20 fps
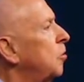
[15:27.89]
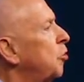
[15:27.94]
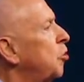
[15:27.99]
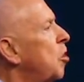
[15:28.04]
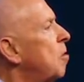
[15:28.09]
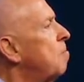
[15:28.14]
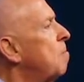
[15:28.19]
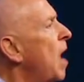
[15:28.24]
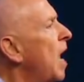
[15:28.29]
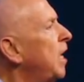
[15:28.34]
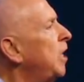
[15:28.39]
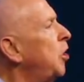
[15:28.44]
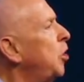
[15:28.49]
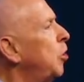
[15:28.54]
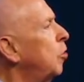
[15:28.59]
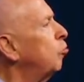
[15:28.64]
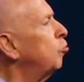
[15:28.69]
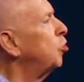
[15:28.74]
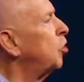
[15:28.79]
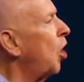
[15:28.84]
to make
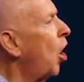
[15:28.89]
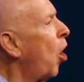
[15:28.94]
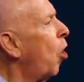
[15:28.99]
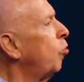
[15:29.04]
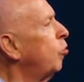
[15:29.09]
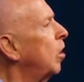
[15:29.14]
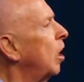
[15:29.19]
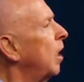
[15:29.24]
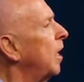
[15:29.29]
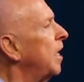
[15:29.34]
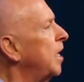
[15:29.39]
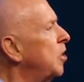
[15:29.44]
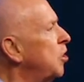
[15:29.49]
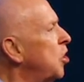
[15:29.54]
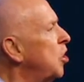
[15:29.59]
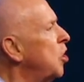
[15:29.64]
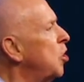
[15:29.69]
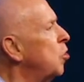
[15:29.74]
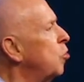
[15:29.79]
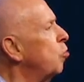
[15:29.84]
you totally
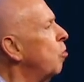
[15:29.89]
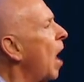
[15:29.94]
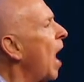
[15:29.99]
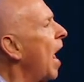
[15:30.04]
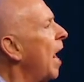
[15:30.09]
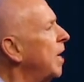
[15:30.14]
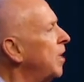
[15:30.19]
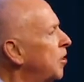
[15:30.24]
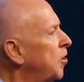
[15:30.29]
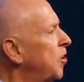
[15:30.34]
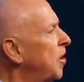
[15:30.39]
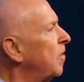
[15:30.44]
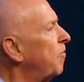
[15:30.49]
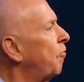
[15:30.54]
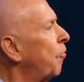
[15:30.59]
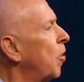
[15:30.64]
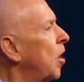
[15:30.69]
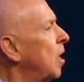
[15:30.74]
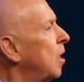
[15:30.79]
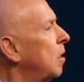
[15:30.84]
new and
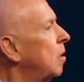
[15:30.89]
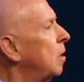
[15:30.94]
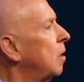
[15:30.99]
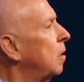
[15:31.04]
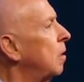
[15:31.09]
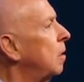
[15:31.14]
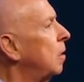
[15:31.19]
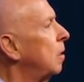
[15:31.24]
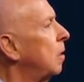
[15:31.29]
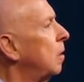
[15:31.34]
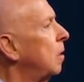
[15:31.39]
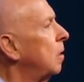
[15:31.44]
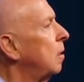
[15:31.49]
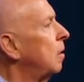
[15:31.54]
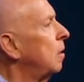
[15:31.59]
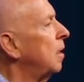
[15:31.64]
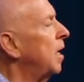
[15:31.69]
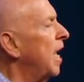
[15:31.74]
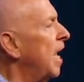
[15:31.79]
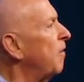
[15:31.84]
different.
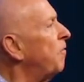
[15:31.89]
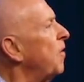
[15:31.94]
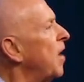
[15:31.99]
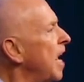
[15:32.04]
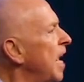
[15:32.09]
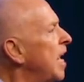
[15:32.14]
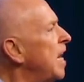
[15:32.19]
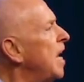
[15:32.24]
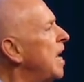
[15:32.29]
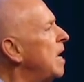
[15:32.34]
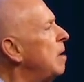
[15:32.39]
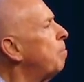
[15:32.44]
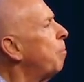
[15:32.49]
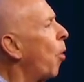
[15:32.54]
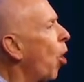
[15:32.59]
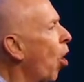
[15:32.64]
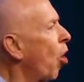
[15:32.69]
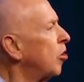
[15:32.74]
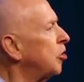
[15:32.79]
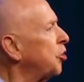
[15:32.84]
If any
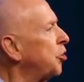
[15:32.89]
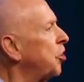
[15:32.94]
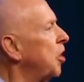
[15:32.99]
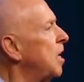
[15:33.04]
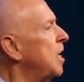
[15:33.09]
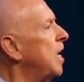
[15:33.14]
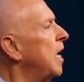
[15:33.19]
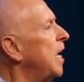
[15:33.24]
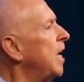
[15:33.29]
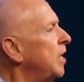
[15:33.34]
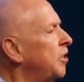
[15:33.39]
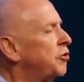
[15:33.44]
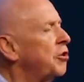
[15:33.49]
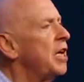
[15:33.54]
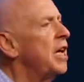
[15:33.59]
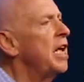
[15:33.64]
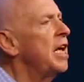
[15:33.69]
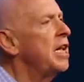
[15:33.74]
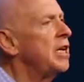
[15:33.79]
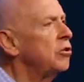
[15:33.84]
person is
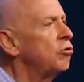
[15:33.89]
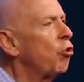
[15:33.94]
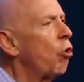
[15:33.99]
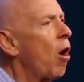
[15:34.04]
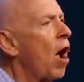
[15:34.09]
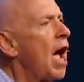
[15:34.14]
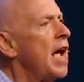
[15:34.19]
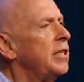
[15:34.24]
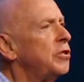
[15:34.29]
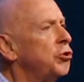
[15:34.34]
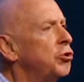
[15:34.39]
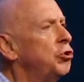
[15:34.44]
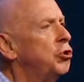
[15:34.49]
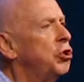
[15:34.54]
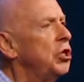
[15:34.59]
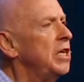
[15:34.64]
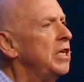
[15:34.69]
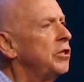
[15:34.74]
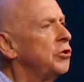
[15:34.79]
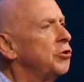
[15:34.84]
in Christ
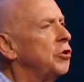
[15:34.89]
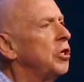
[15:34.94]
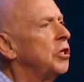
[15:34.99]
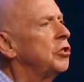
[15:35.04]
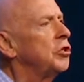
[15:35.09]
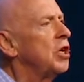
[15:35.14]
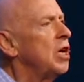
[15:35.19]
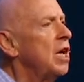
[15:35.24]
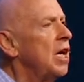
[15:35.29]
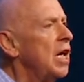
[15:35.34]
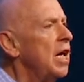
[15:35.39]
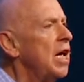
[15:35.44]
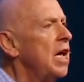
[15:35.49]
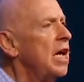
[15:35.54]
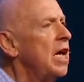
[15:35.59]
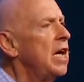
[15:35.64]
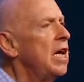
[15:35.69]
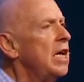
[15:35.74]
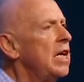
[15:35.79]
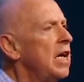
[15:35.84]
Jesus,
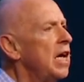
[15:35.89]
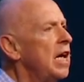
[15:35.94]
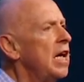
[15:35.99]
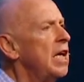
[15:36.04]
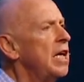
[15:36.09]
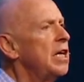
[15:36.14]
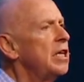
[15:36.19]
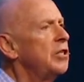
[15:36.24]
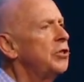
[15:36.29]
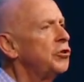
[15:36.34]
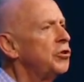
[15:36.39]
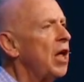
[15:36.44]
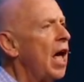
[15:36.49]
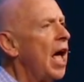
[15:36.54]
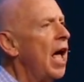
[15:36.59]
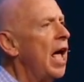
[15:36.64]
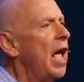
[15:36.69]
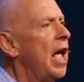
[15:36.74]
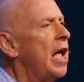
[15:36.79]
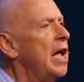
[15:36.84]
he is
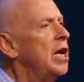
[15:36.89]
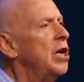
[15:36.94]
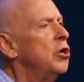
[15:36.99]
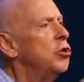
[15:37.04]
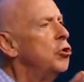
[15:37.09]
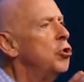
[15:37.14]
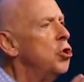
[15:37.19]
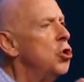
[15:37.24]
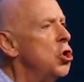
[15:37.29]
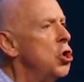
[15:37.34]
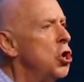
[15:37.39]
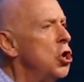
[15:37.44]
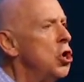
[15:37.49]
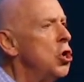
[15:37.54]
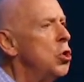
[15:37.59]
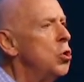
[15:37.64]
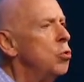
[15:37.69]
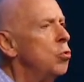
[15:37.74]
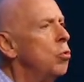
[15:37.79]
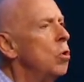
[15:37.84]
a
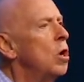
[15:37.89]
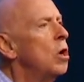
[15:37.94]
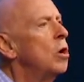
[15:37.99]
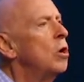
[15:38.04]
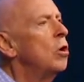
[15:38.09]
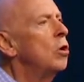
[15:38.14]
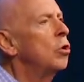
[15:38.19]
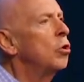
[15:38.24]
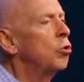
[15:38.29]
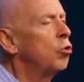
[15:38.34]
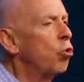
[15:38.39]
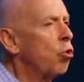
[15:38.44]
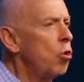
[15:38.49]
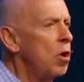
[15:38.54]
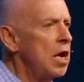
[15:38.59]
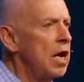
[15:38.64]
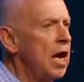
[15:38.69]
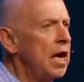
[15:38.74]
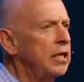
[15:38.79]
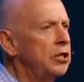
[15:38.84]
new
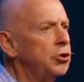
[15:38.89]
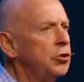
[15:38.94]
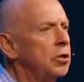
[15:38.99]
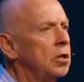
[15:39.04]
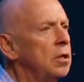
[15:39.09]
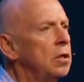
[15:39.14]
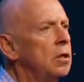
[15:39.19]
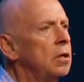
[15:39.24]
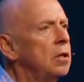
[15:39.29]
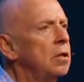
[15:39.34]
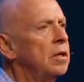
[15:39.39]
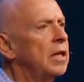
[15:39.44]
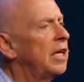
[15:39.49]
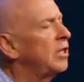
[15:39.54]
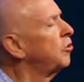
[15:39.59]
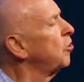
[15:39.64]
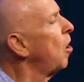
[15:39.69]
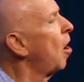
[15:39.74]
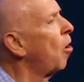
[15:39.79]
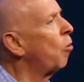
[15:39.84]
creation.
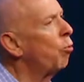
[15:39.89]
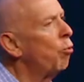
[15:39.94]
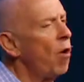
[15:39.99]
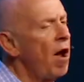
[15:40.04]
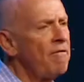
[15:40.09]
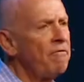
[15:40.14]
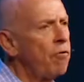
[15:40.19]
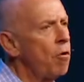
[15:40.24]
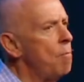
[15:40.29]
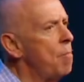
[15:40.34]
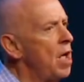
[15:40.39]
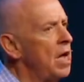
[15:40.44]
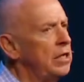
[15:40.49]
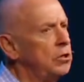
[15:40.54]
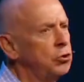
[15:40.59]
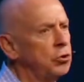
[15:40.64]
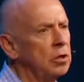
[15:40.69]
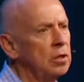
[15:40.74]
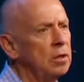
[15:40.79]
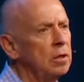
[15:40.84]
That's not
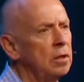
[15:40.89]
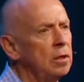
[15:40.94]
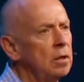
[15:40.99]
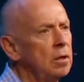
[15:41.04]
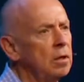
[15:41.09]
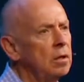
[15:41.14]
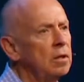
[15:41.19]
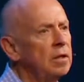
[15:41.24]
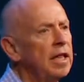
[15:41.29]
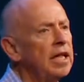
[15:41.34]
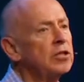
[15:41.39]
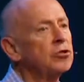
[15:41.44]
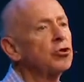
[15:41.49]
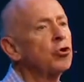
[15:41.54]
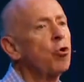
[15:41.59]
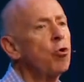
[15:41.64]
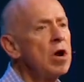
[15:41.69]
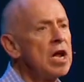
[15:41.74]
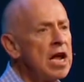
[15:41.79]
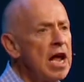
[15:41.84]
reformation, that's
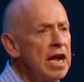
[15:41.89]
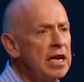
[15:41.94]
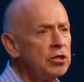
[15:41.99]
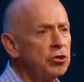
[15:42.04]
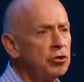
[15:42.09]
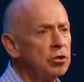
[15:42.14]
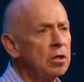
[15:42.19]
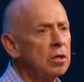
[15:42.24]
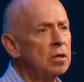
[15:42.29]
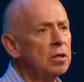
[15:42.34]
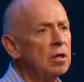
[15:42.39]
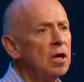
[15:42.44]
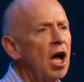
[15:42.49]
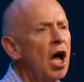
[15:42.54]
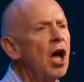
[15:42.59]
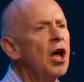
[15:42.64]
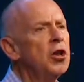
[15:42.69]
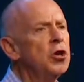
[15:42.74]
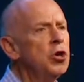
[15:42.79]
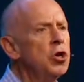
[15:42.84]
creation
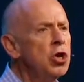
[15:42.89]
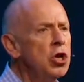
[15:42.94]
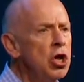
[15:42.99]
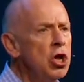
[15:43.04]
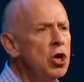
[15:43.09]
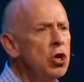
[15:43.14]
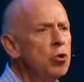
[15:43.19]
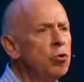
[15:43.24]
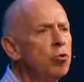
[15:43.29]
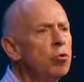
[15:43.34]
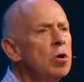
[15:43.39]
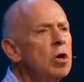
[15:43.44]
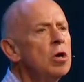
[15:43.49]
a new